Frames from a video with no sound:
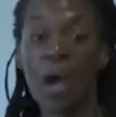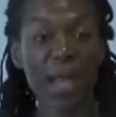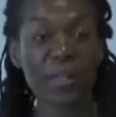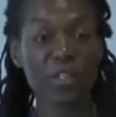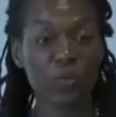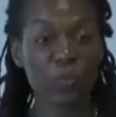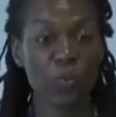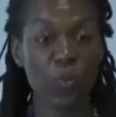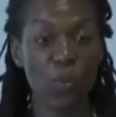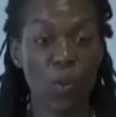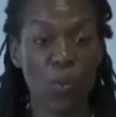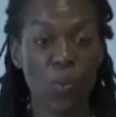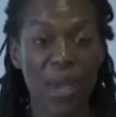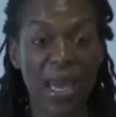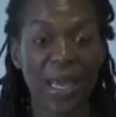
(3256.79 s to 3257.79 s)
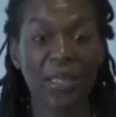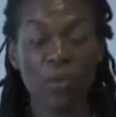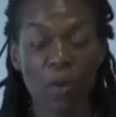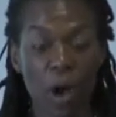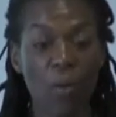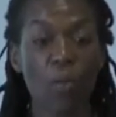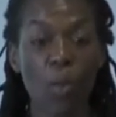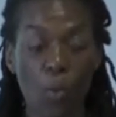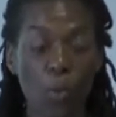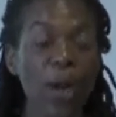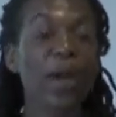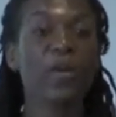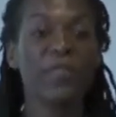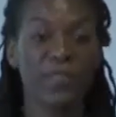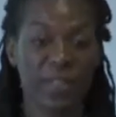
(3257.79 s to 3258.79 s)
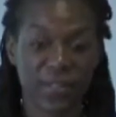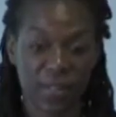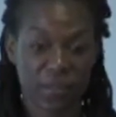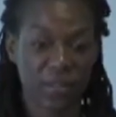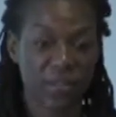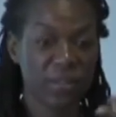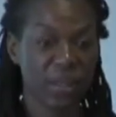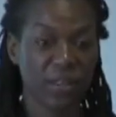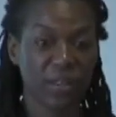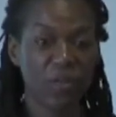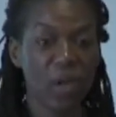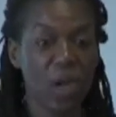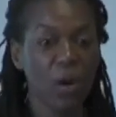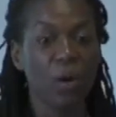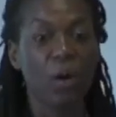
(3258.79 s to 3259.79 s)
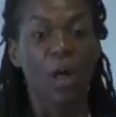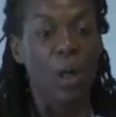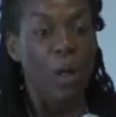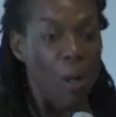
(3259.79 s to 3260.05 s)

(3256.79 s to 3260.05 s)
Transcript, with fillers: I just, when I am aware of this, I'll just let you know